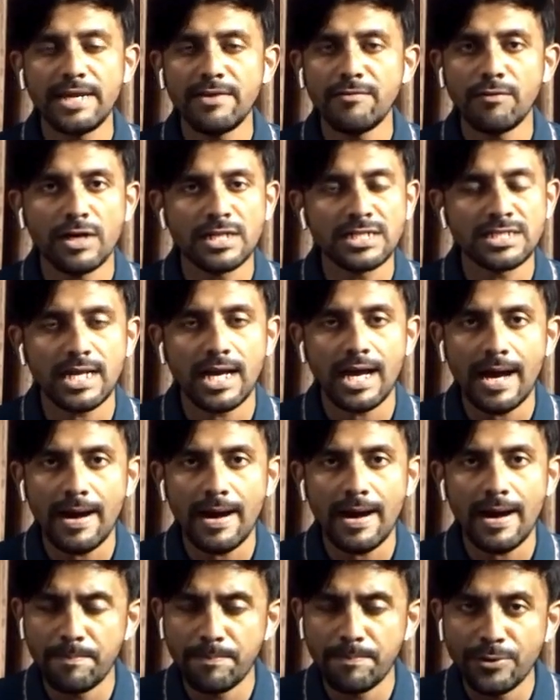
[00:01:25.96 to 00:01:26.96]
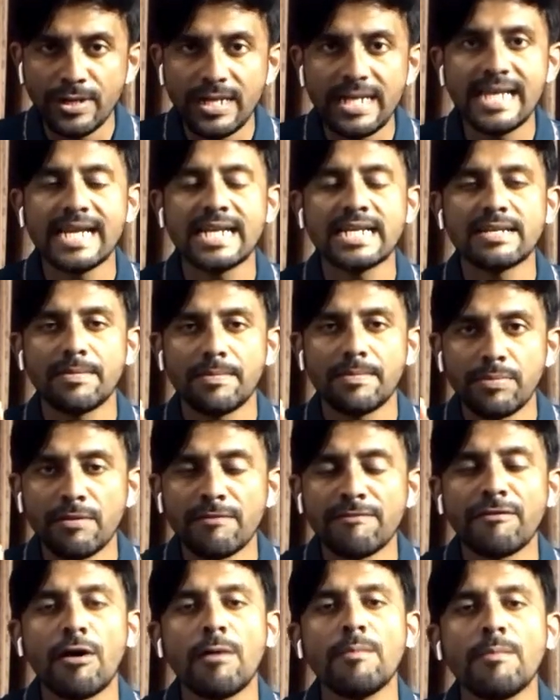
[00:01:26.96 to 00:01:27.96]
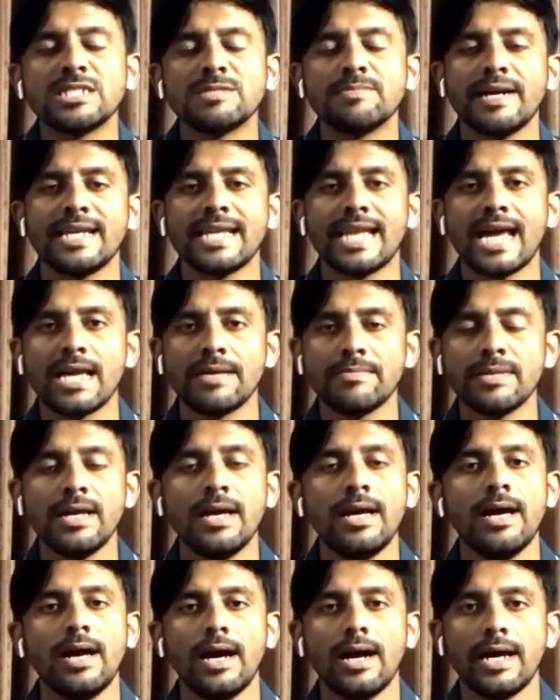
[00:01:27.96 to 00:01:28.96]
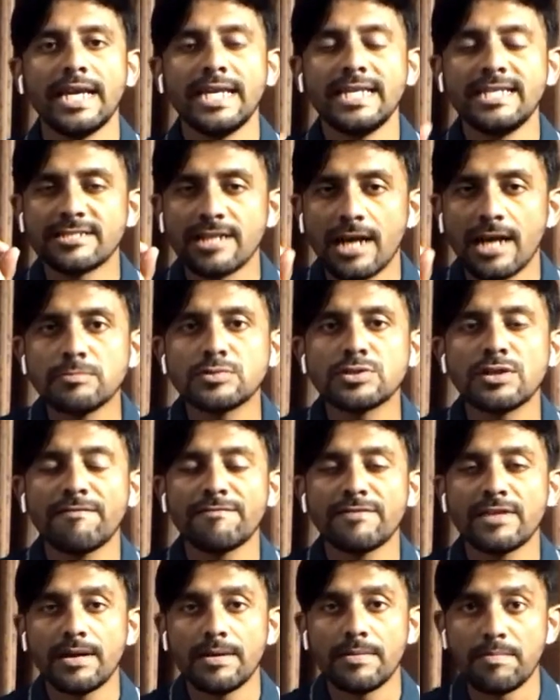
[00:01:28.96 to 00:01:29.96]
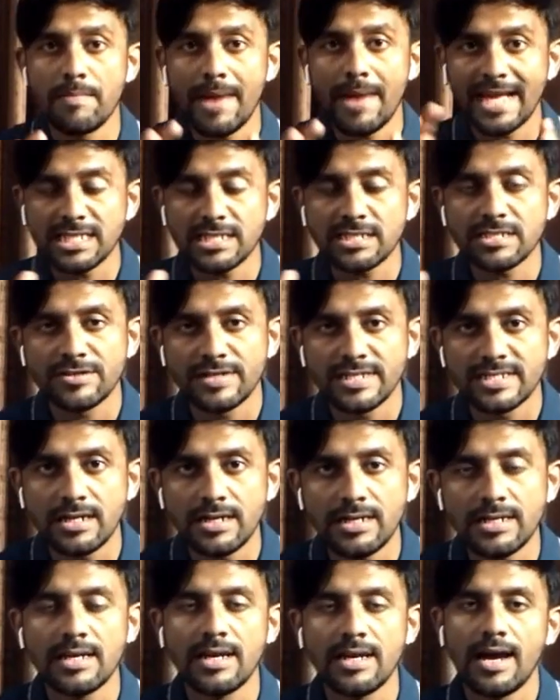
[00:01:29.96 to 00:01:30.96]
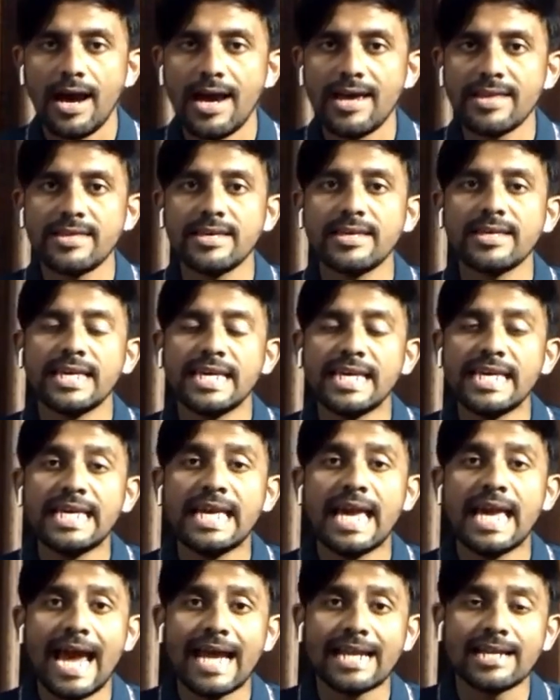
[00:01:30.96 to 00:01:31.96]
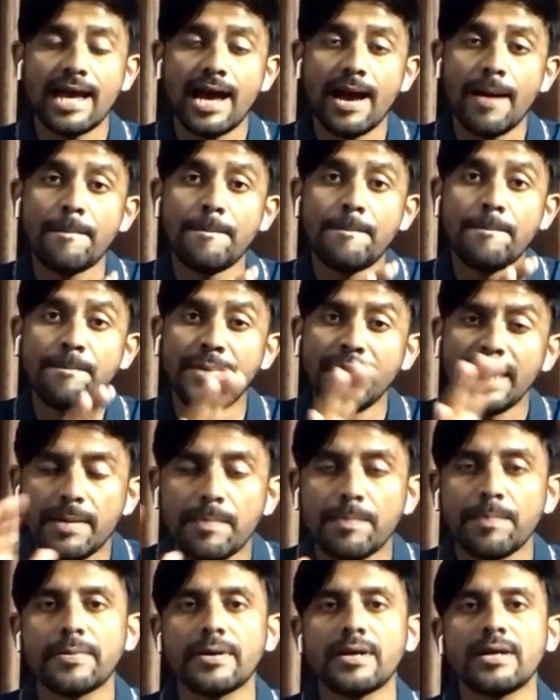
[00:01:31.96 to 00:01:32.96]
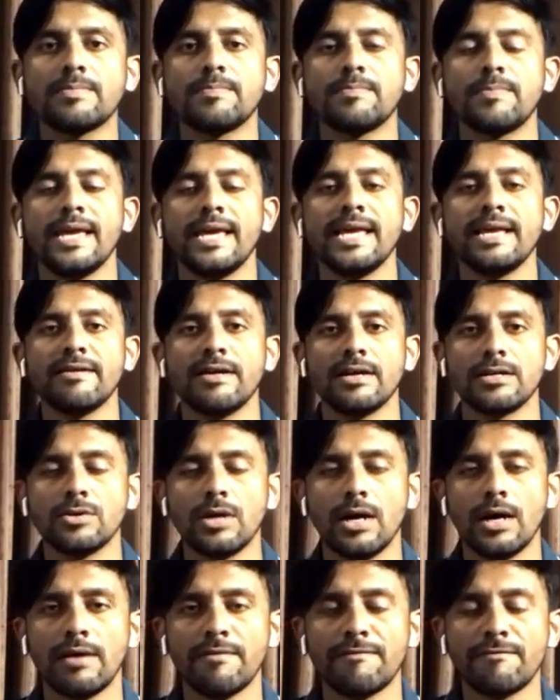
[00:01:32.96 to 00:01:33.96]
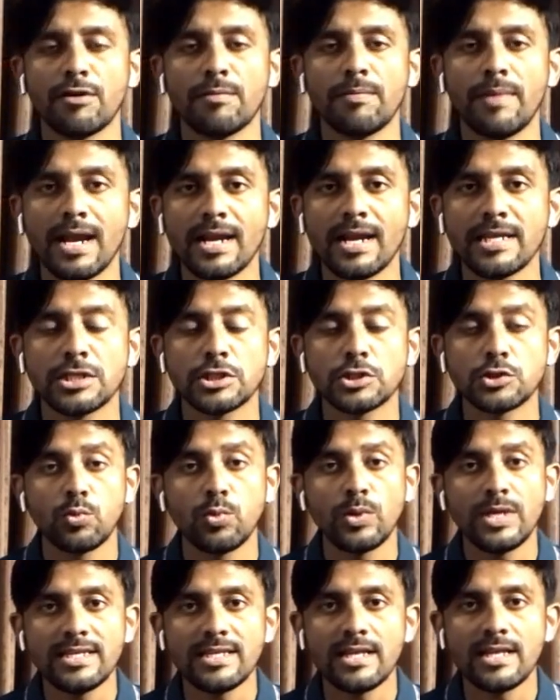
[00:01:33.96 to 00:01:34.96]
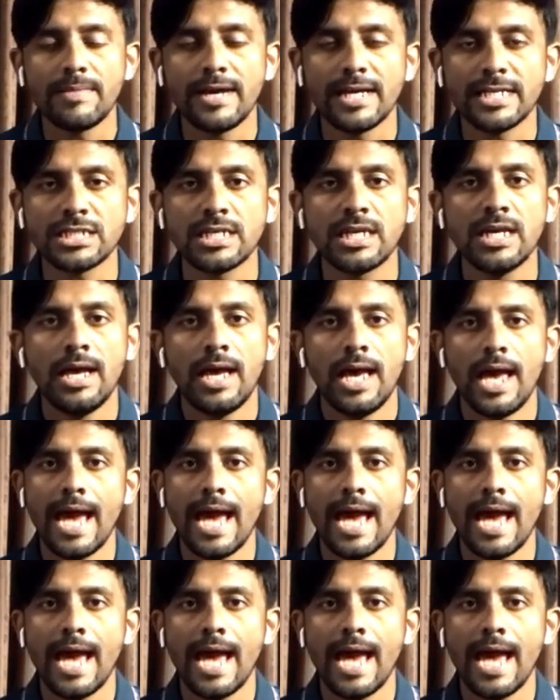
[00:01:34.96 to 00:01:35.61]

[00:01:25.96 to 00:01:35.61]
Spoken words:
It was a brilliant performance by Naim. In terms of the match's result, I think he had a big part playing for Bangladesh to win the match.